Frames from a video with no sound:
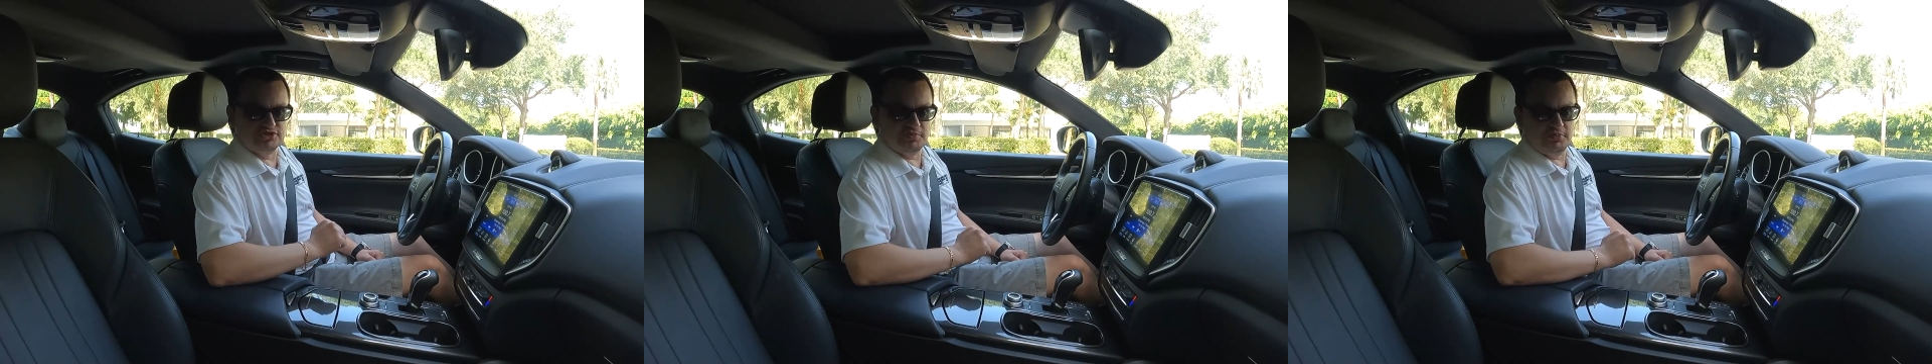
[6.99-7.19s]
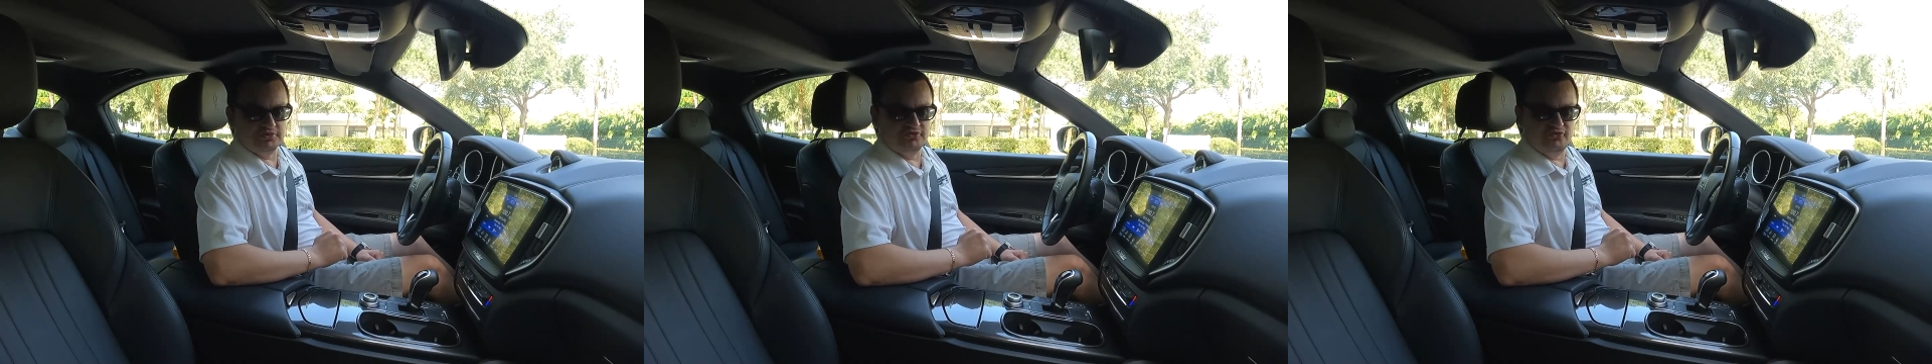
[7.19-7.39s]

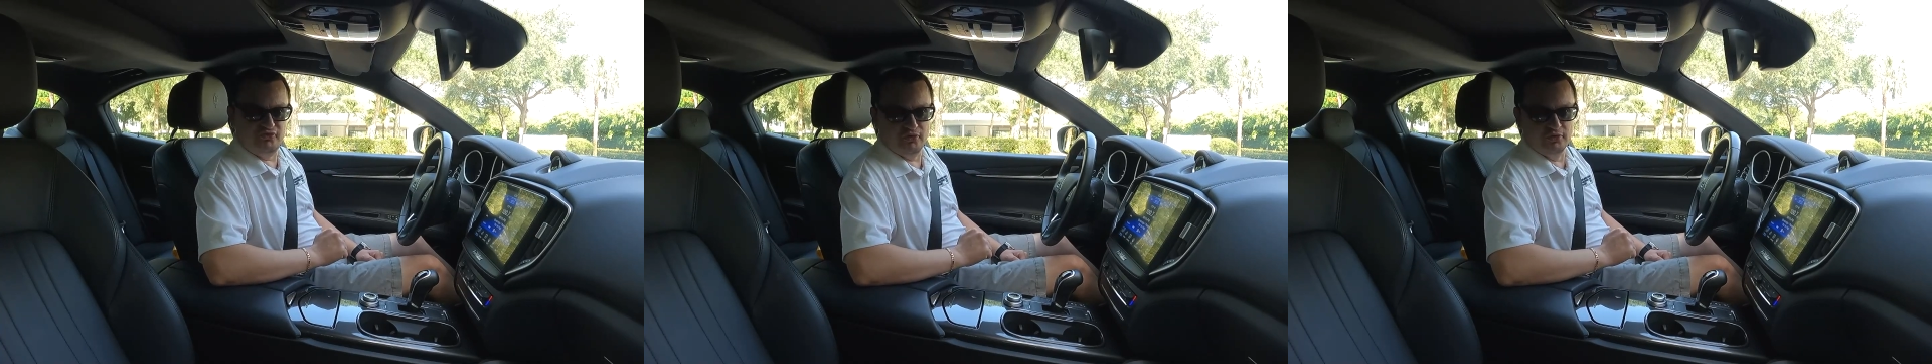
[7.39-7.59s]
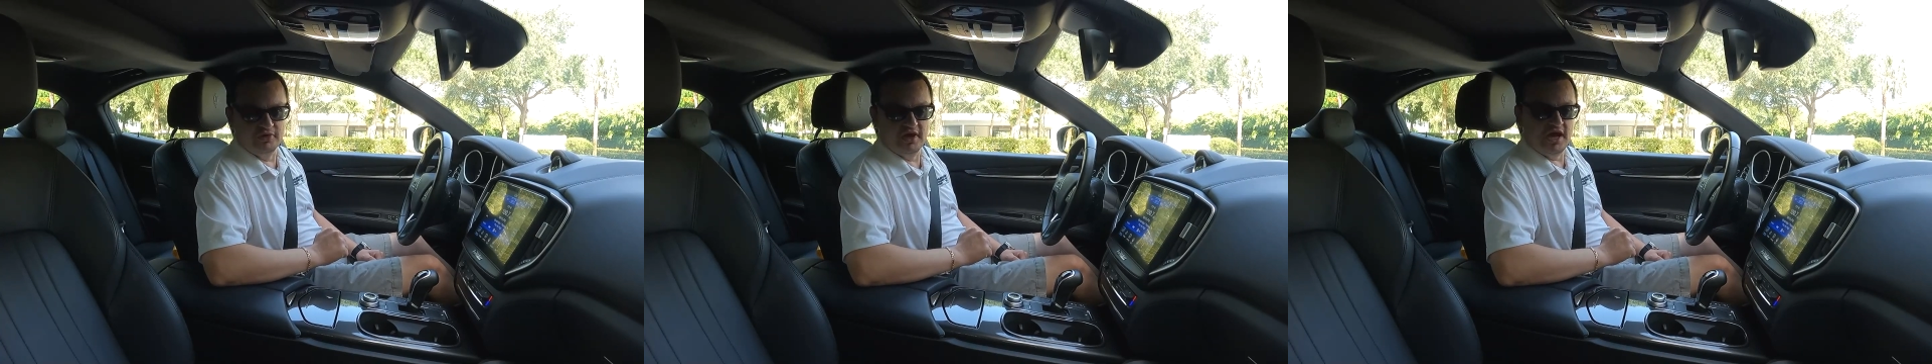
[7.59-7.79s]
to put
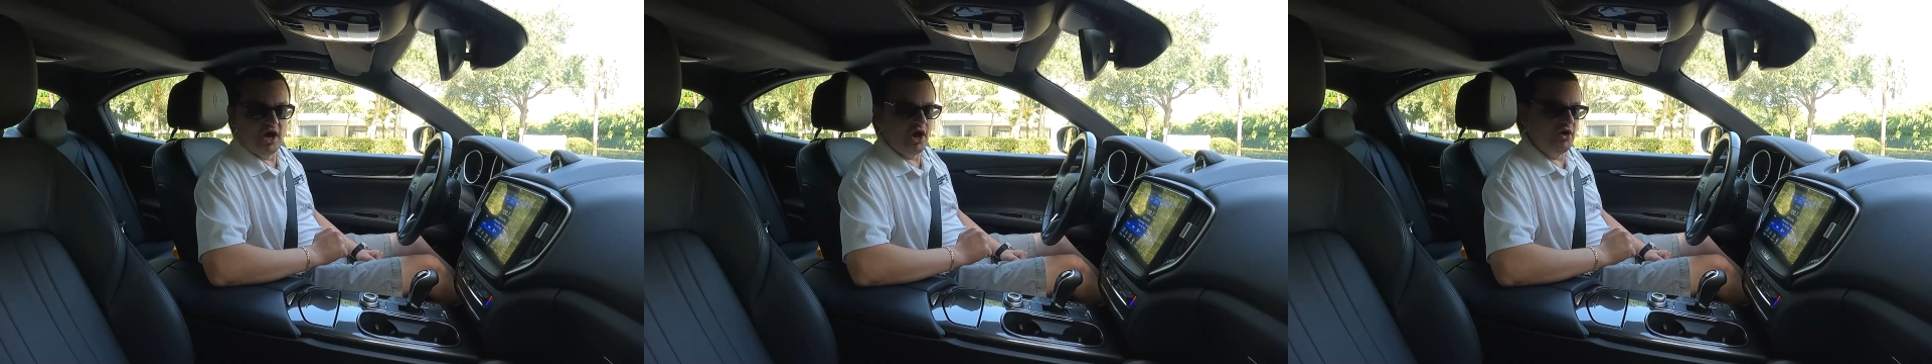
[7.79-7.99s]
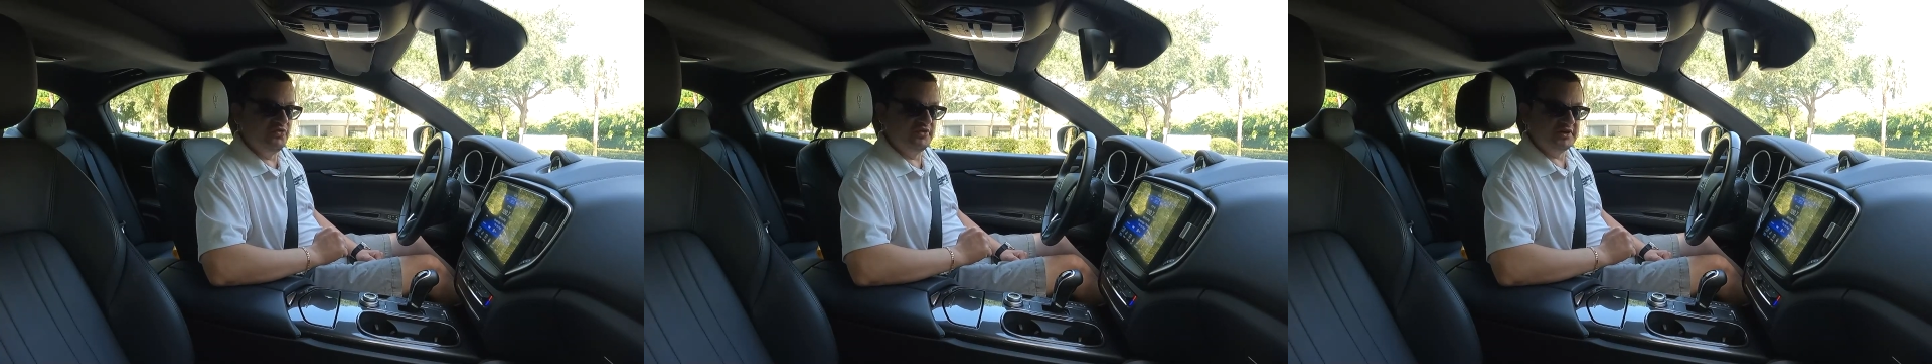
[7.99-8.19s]
food
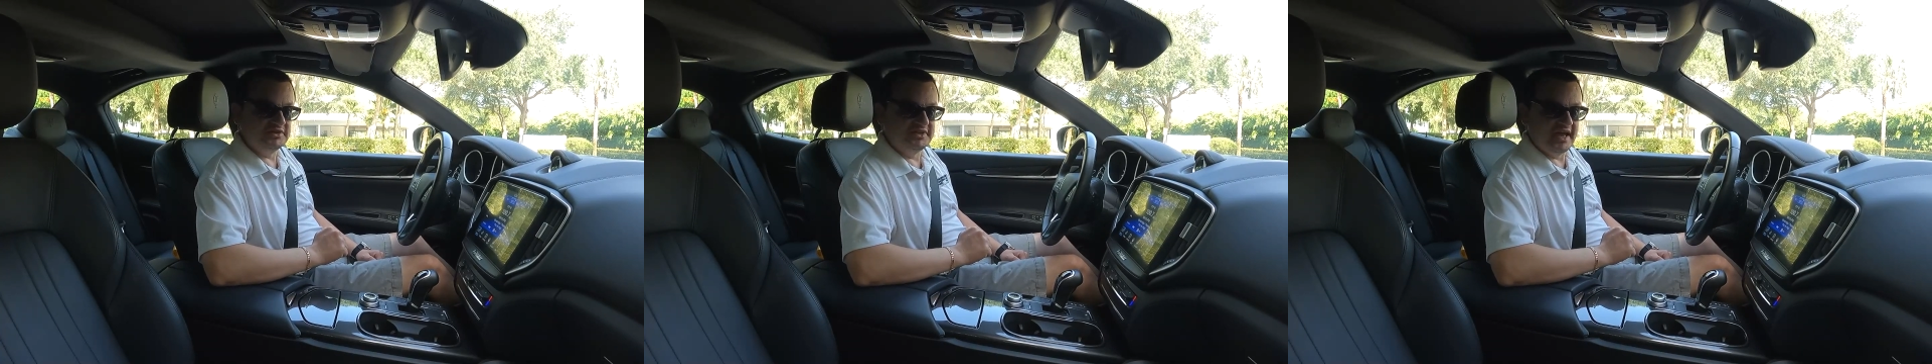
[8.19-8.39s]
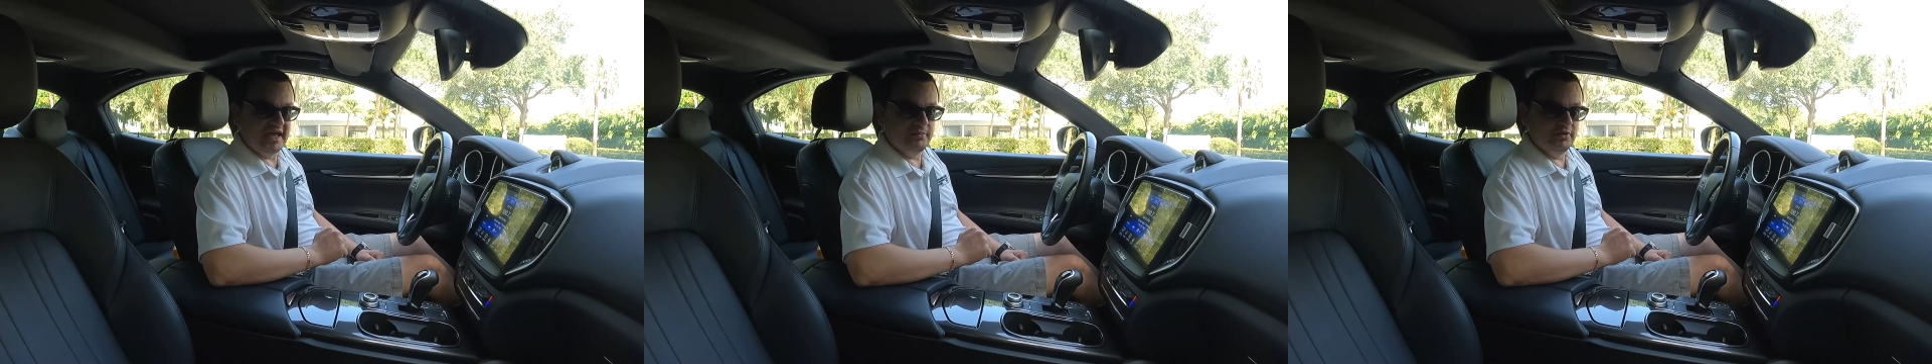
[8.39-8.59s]
on their
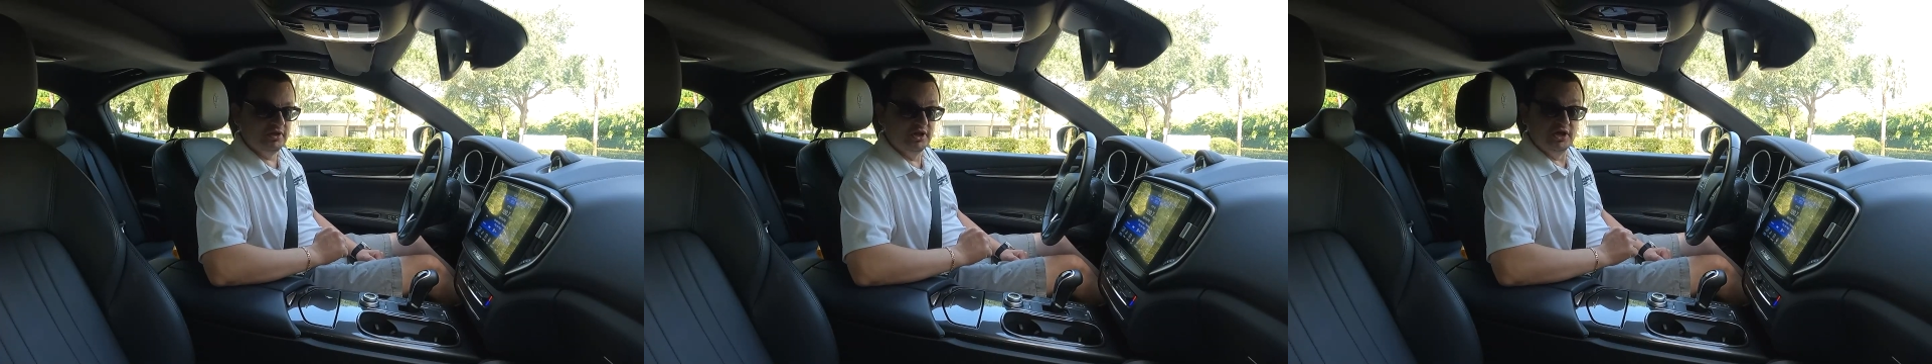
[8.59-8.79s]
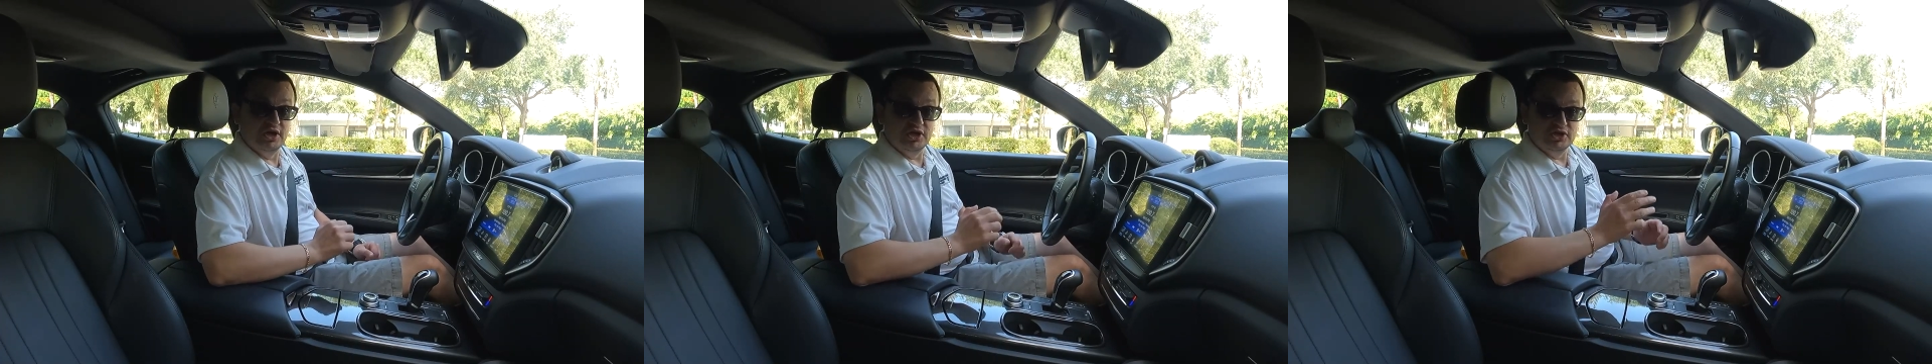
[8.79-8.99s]
table?